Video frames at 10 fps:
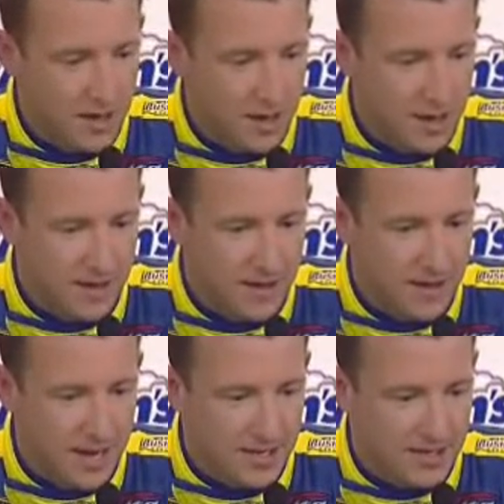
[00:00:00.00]
and in
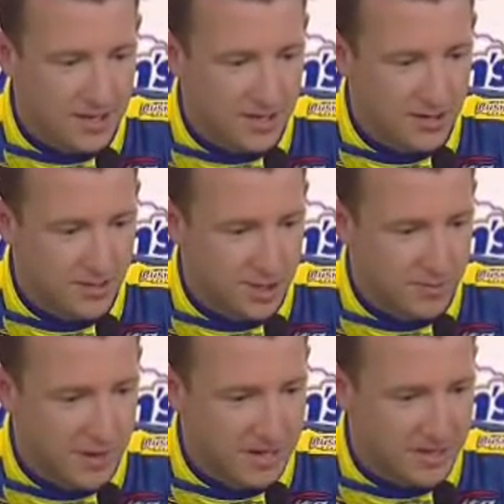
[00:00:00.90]
that last session, it was
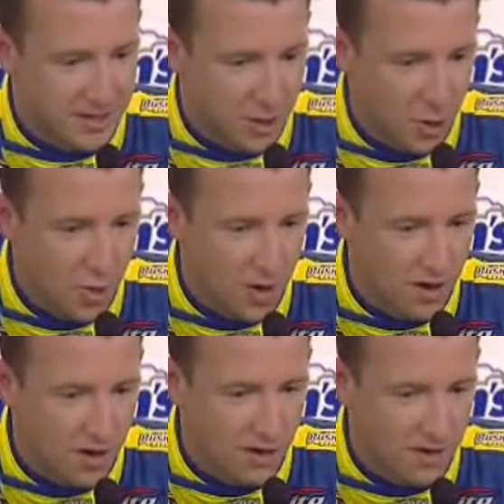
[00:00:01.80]
just basically who
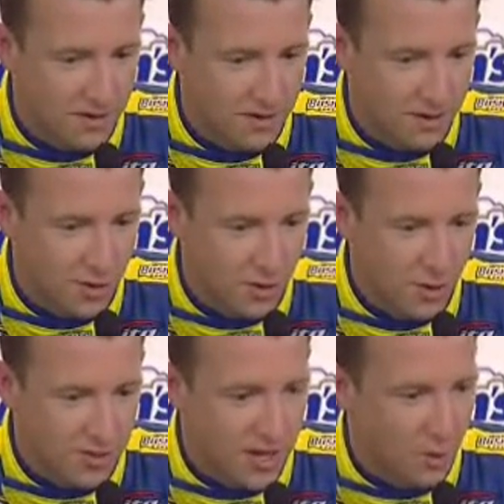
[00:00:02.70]
was
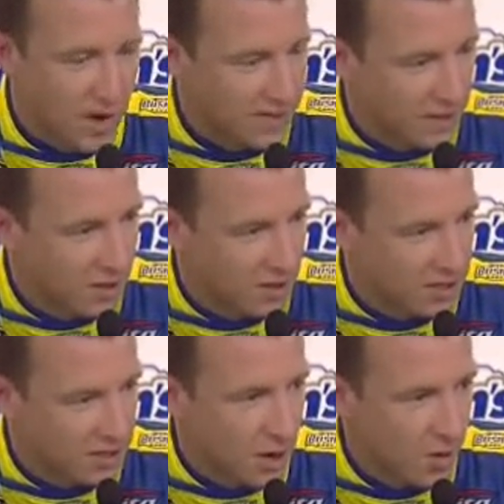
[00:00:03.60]
going to wait the
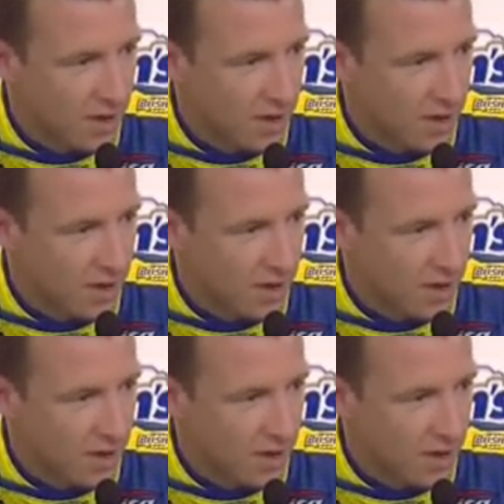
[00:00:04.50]
longest to